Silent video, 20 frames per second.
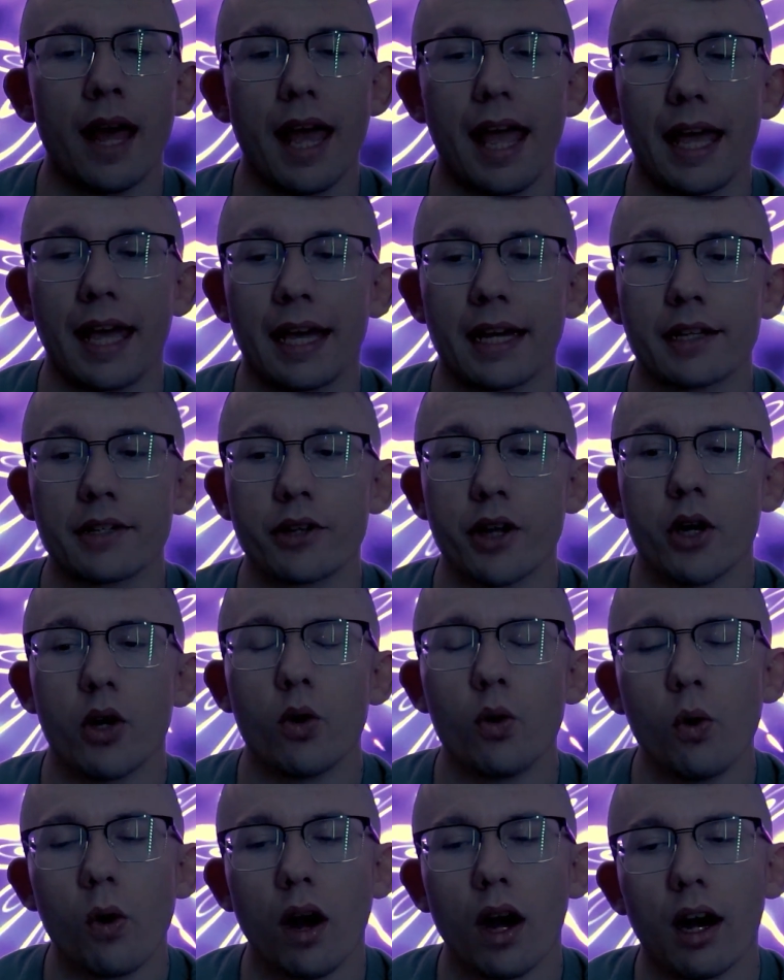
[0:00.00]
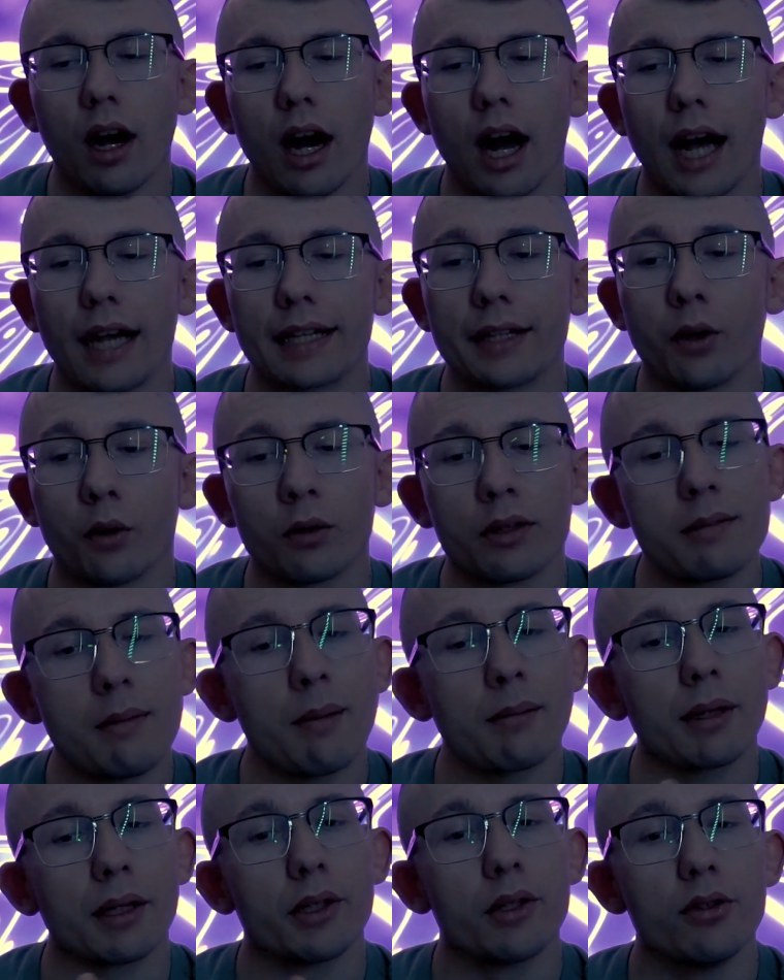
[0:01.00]
And I don't
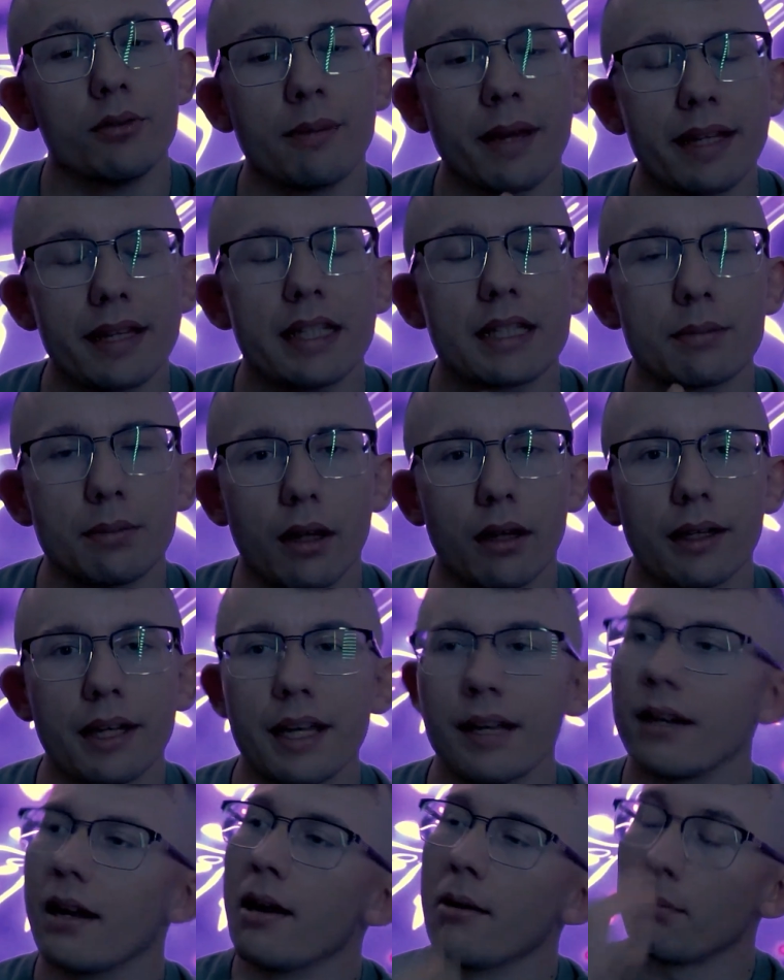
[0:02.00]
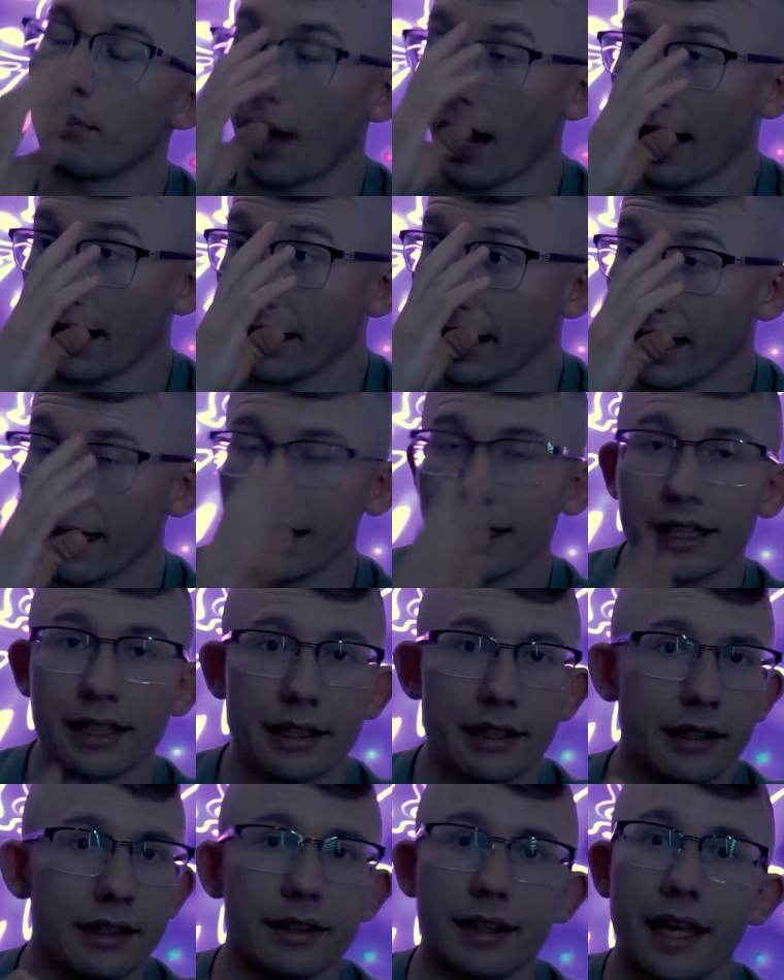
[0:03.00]
remember who made this plugin, but
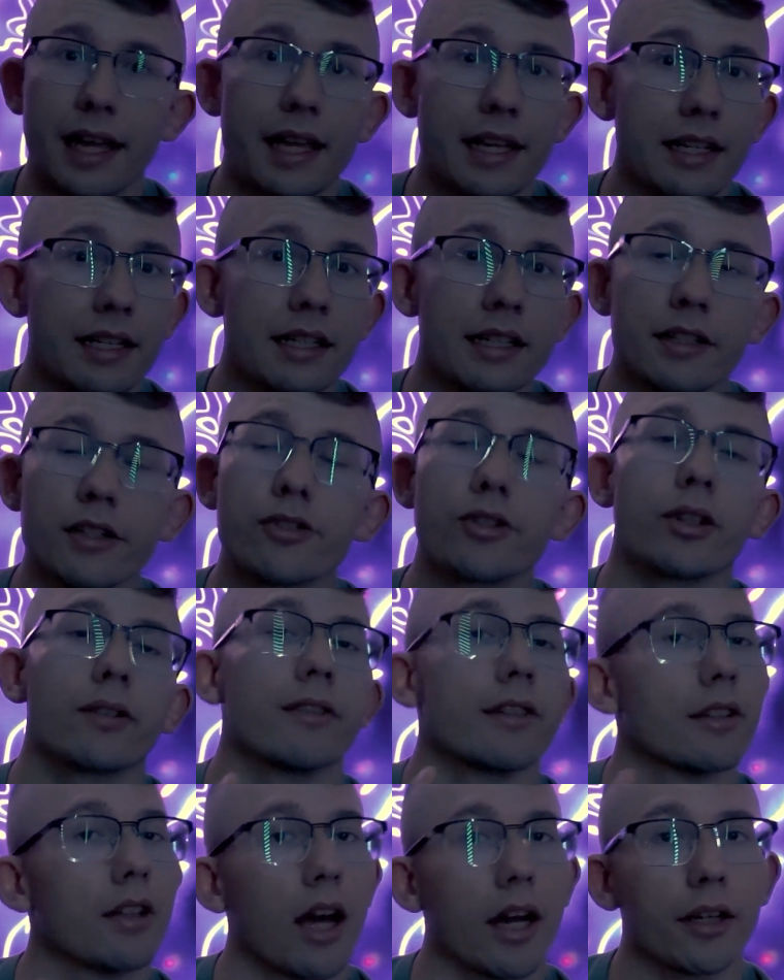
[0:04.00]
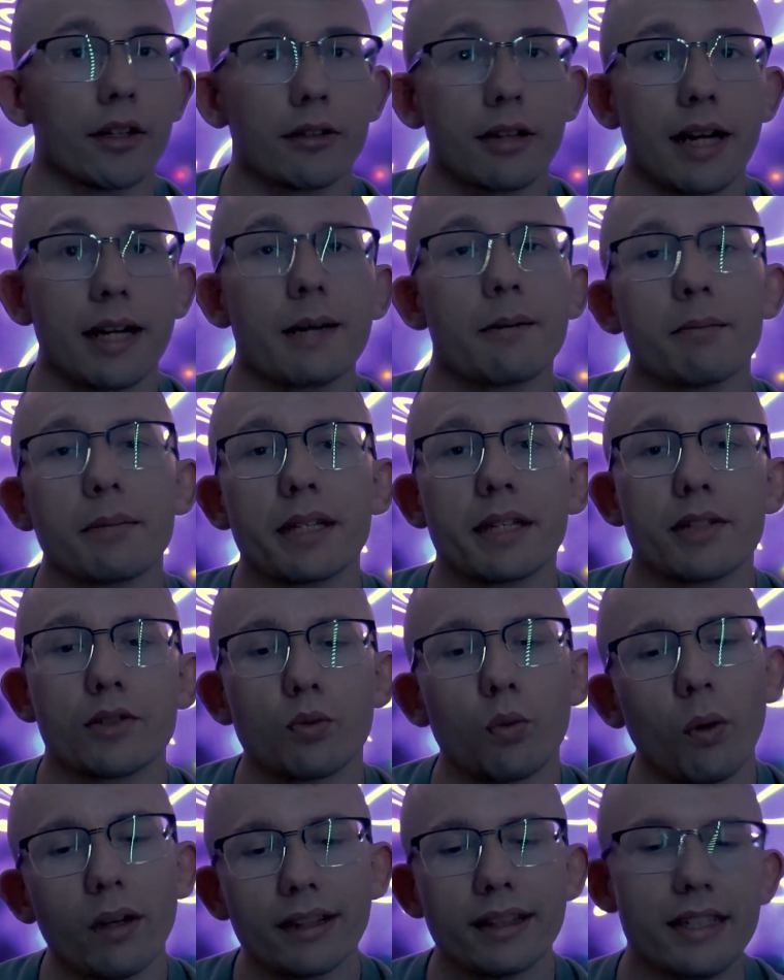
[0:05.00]
they deserve a lot of credit, because
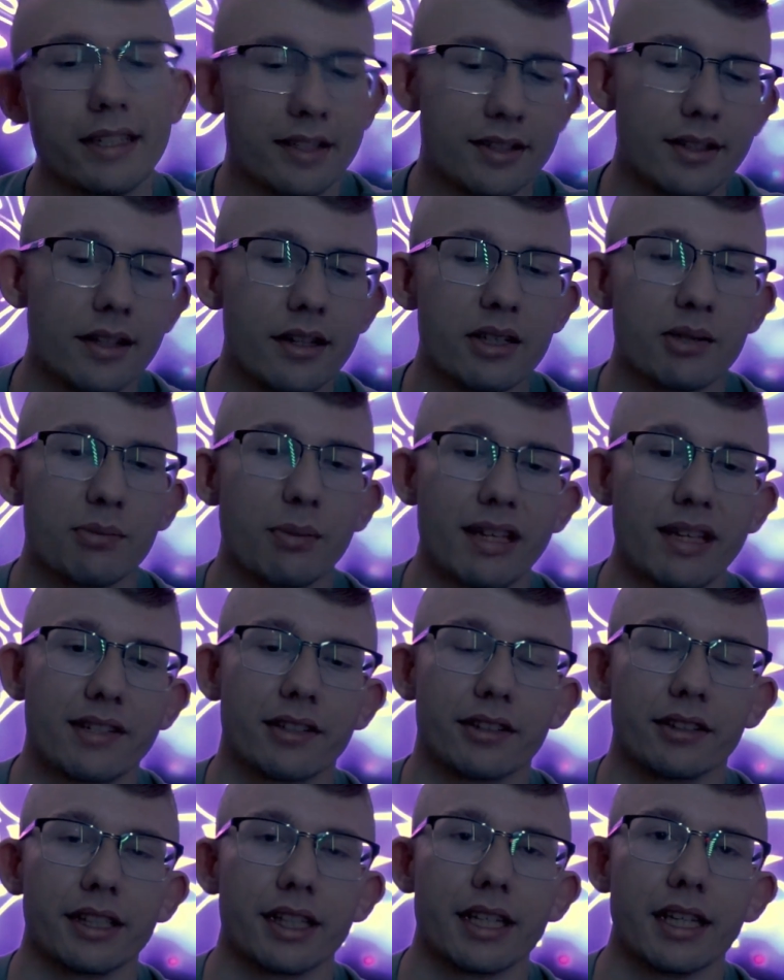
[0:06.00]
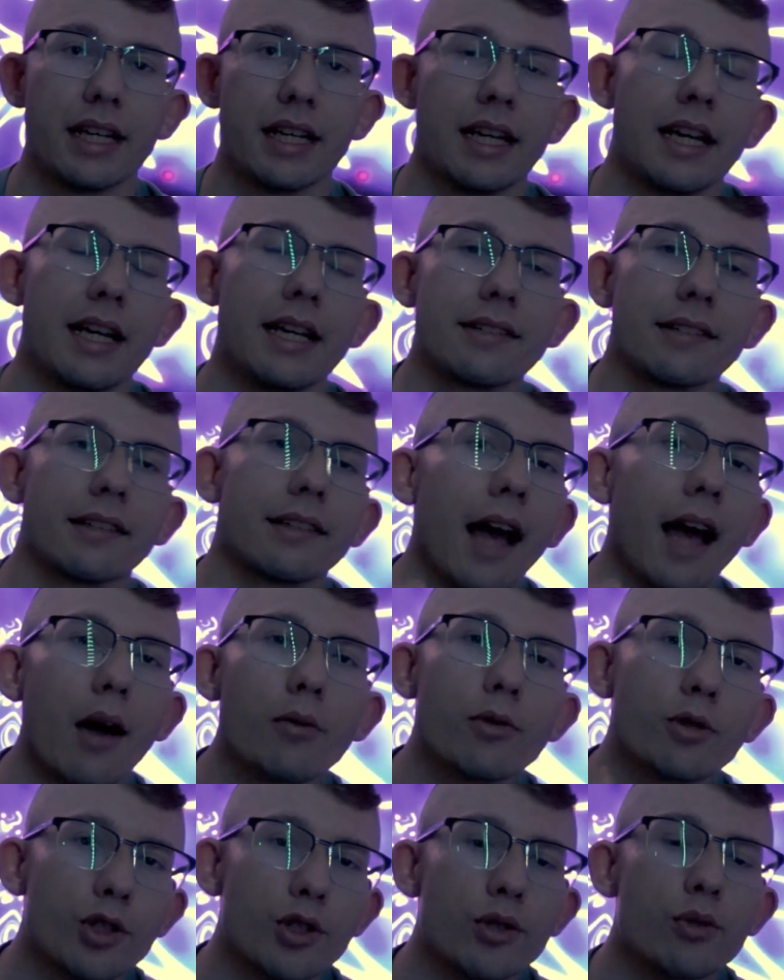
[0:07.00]
what this does basically is
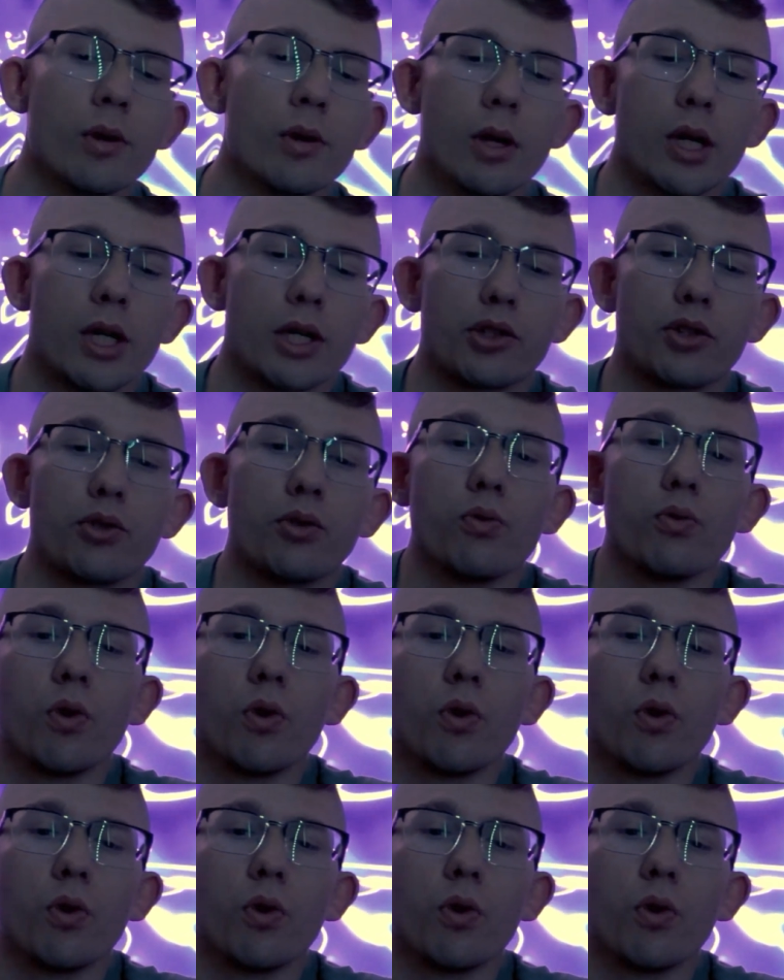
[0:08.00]
allows you to